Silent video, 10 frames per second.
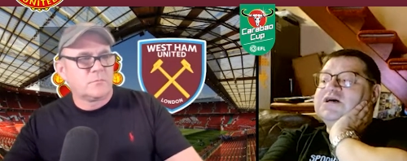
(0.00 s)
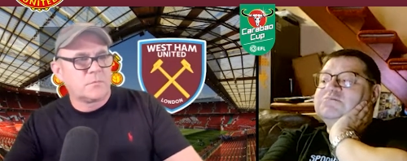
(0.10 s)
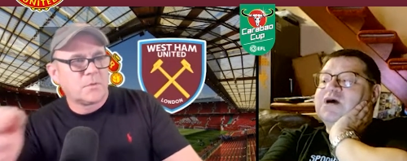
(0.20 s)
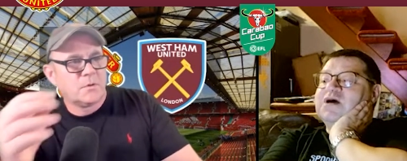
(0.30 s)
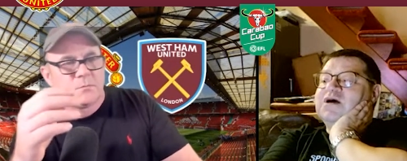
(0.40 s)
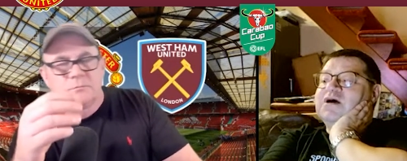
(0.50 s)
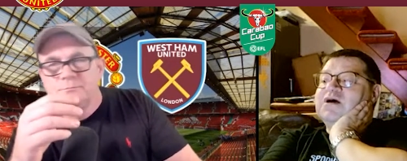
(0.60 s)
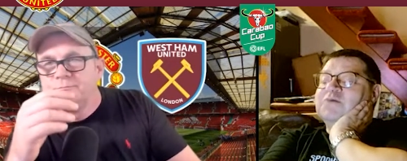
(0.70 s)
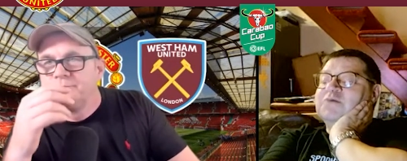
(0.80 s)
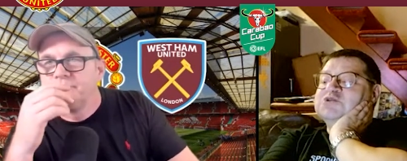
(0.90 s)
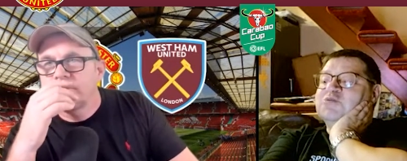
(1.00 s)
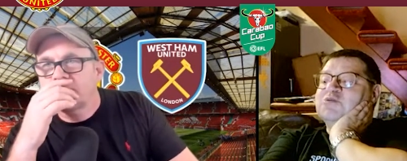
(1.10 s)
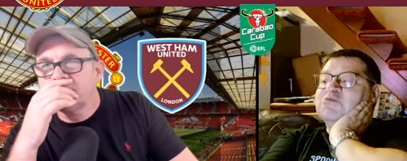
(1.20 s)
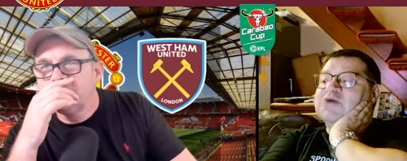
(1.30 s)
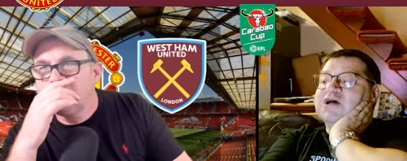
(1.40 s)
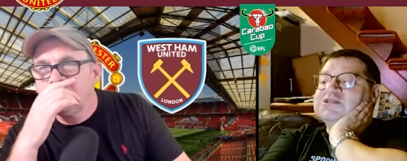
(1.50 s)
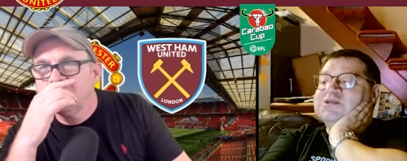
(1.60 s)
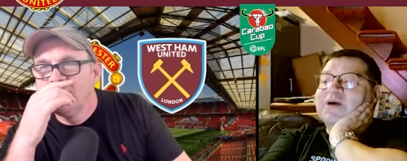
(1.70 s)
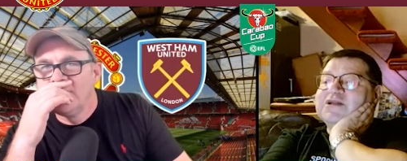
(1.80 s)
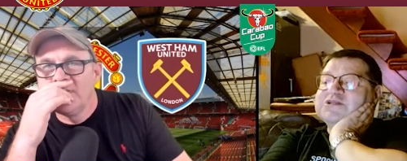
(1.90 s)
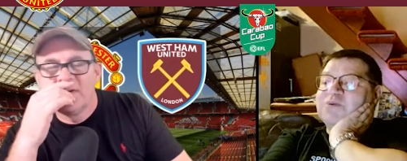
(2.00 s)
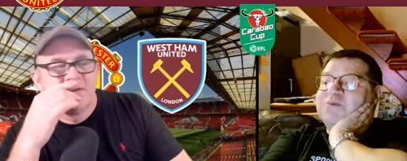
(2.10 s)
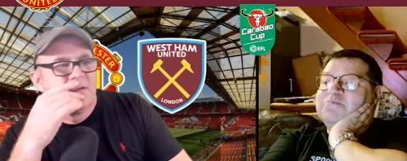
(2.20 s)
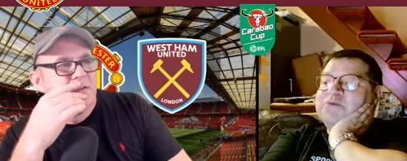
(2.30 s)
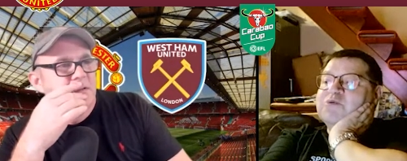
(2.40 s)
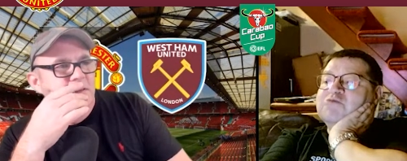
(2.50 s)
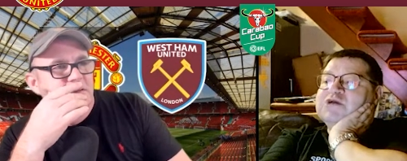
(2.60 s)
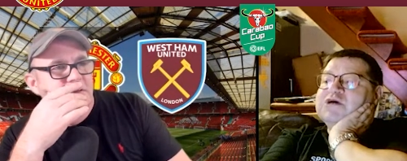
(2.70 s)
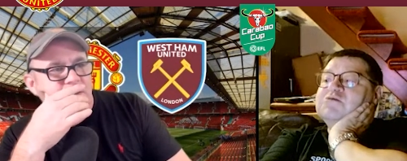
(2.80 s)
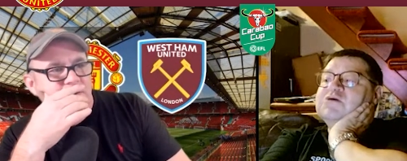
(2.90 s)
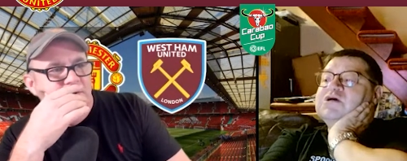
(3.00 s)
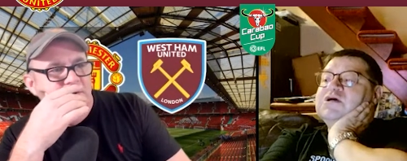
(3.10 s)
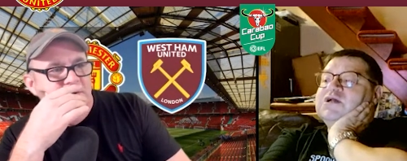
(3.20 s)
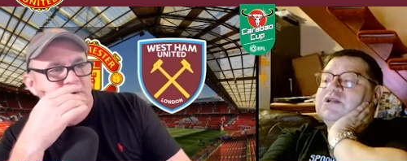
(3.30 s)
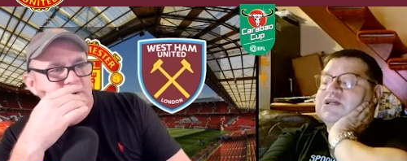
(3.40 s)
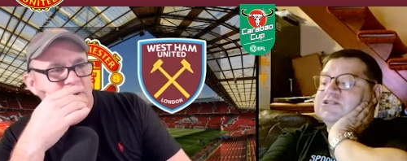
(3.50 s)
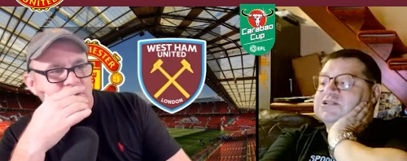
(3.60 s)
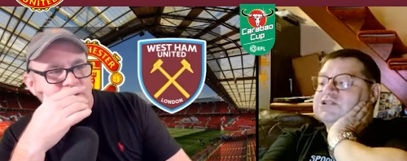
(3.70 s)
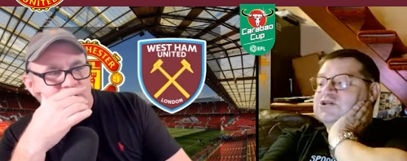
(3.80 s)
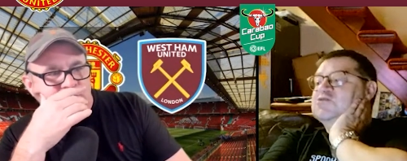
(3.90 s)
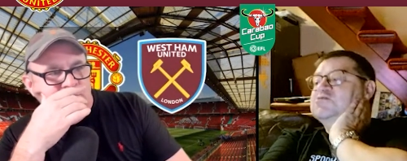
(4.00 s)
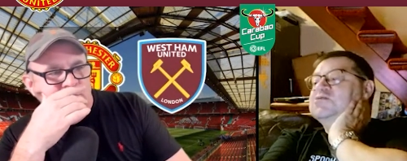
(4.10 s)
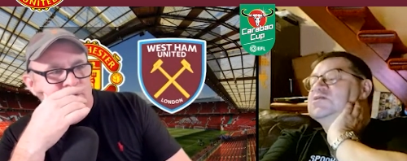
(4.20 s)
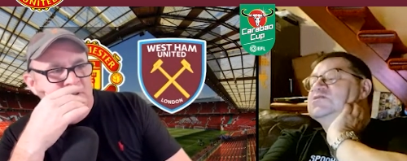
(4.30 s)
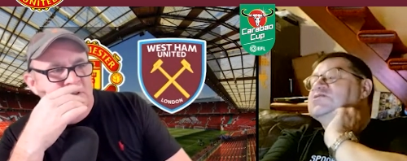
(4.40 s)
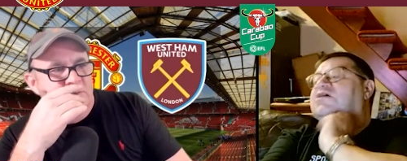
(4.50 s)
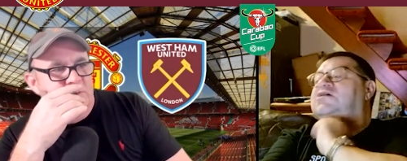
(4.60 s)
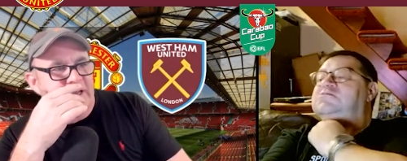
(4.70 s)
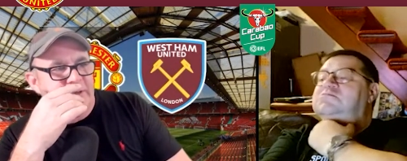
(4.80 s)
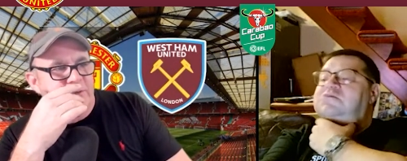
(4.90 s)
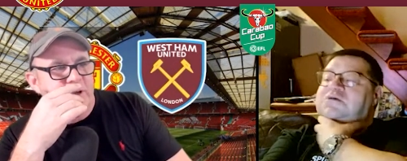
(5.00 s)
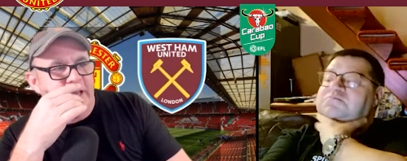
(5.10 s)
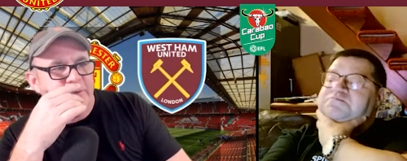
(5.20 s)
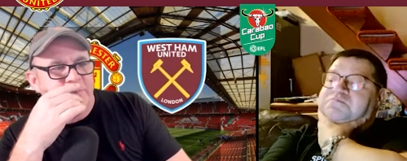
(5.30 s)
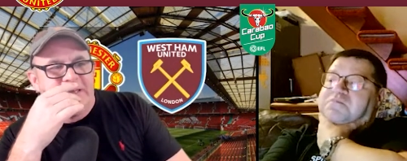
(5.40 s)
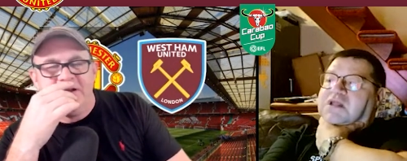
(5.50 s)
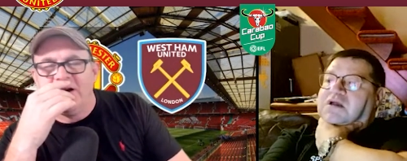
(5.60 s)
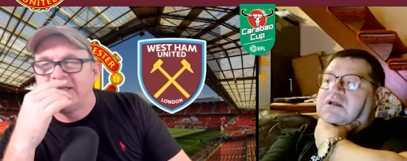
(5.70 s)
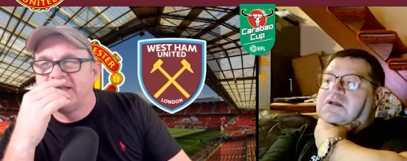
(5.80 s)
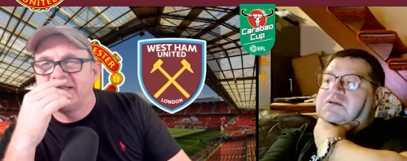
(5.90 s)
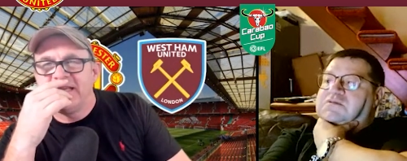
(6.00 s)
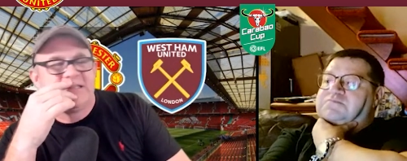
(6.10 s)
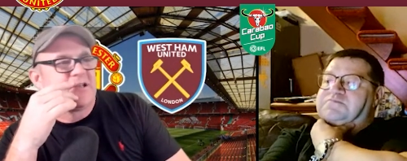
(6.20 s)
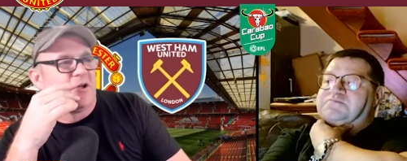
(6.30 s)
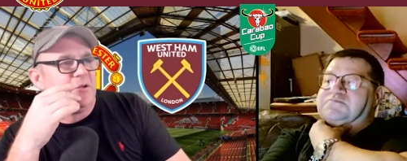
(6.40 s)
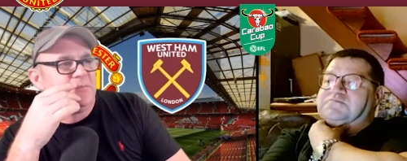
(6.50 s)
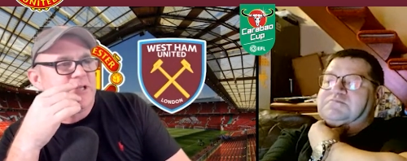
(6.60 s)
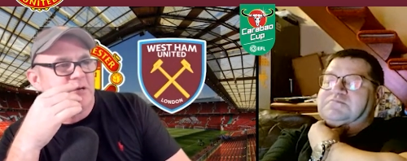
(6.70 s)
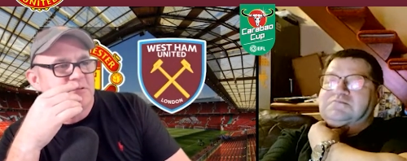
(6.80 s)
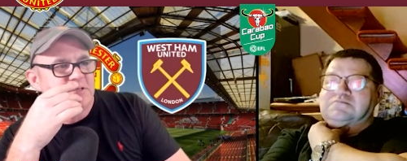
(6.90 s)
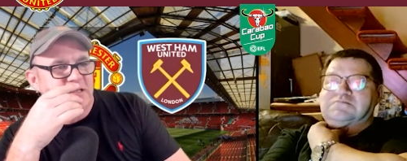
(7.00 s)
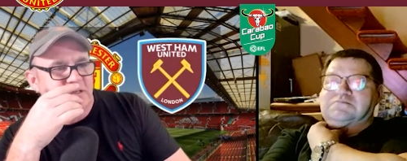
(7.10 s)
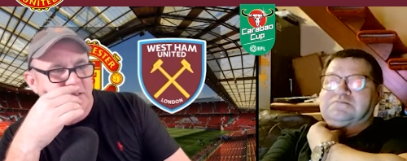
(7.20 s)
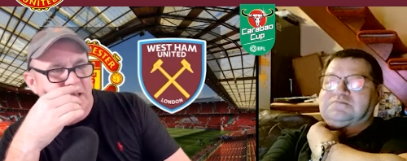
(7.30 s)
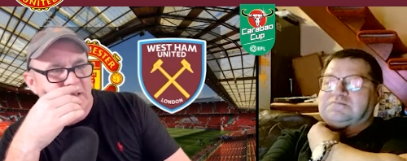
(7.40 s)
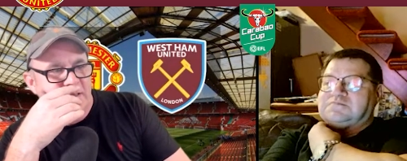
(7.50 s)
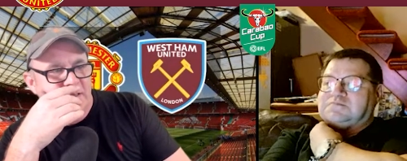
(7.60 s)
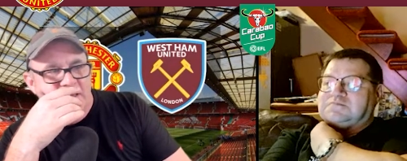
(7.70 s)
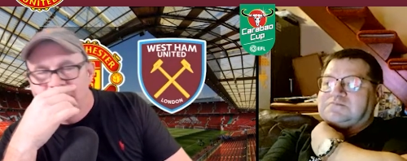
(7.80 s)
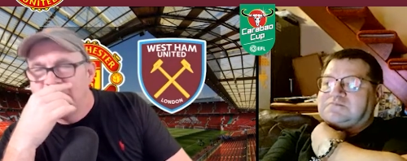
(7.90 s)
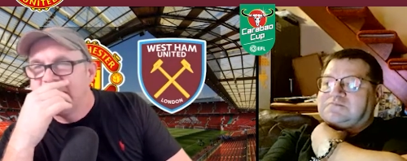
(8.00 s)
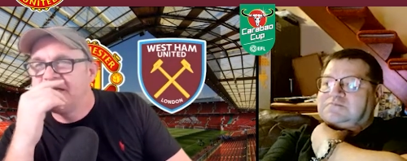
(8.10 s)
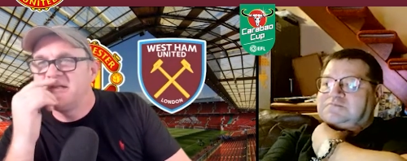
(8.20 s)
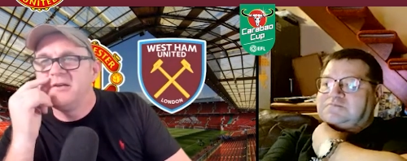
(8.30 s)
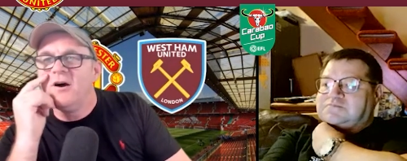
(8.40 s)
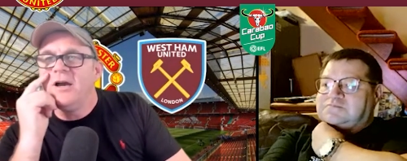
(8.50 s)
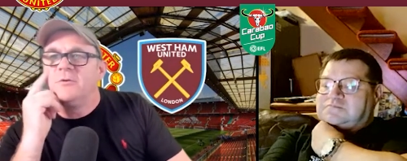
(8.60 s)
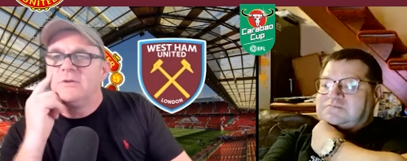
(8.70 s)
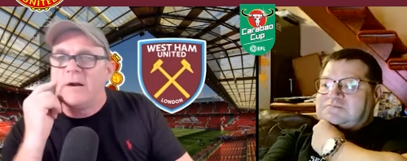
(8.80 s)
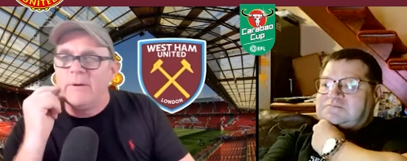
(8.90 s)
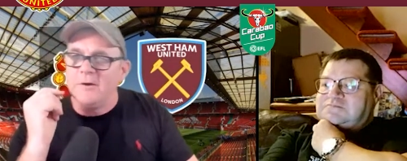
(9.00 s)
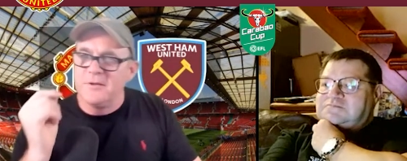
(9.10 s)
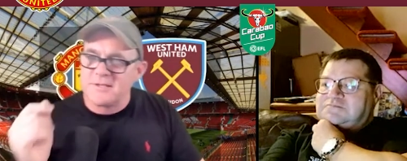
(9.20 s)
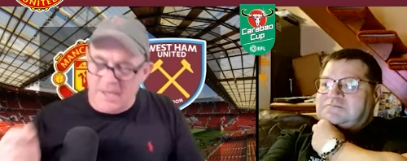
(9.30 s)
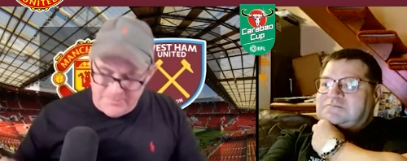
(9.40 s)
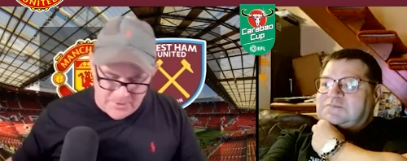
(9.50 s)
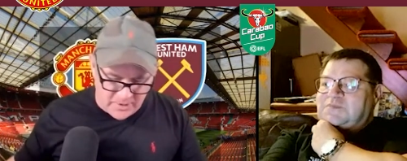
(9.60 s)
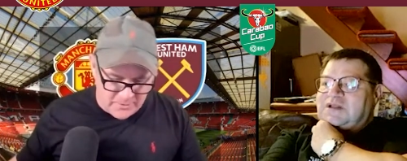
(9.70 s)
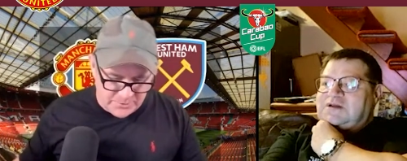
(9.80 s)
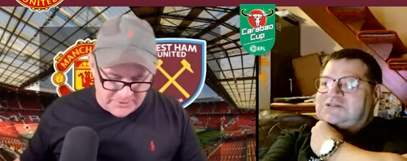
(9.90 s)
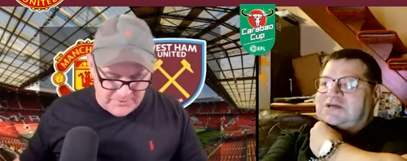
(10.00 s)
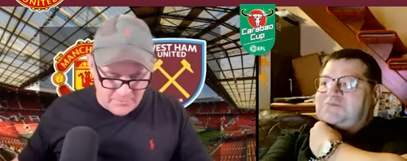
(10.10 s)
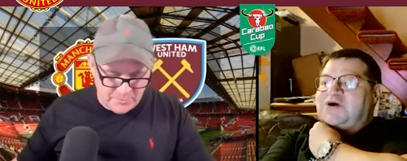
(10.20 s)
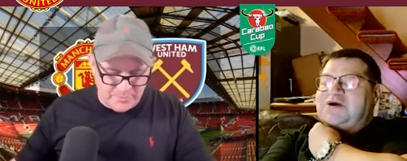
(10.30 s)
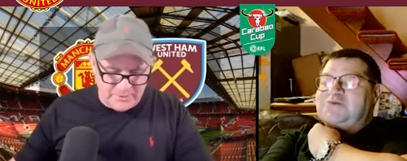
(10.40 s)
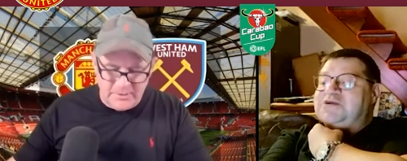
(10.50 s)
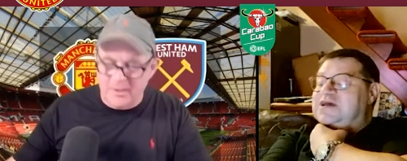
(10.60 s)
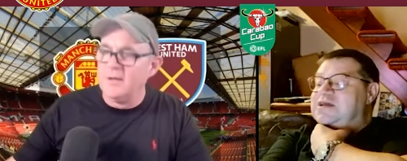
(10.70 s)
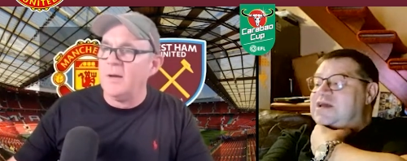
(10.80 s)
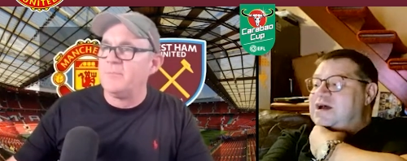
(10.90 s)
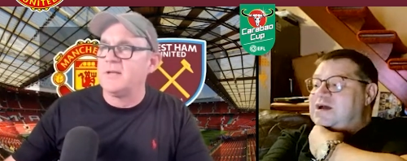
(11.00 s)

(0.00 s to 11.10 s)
Speaker 1: um, I'm sure we're all gutted about this one. Millwall nil, Leicester two. So well, it, uh, it, would
Speaker 2: be nice to see Tottenham, Chelsea, and uh, Manchester United all go out on the same night, wouldn't it? That night, would be uh, yeah.